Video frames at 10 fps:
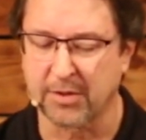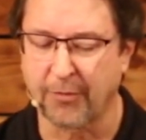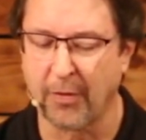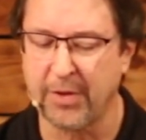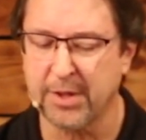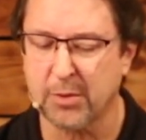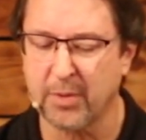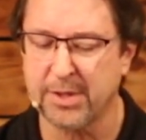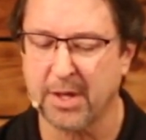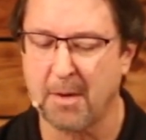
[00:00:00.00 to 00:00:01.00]
For this
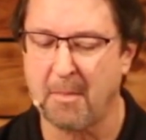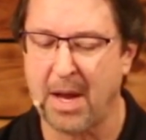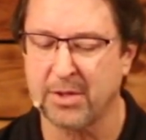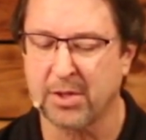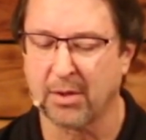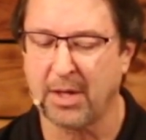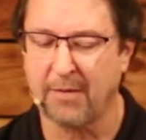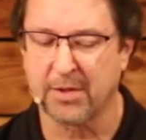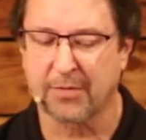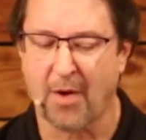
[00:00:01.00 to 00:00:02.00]
reason, a man shall leave
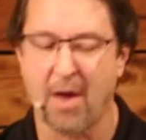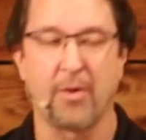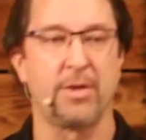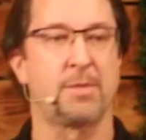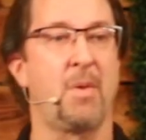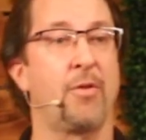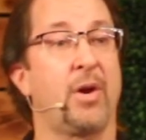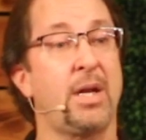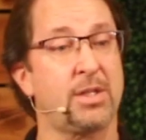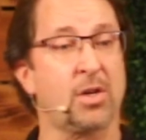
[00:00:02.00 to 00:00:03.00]
his father and his mother. He's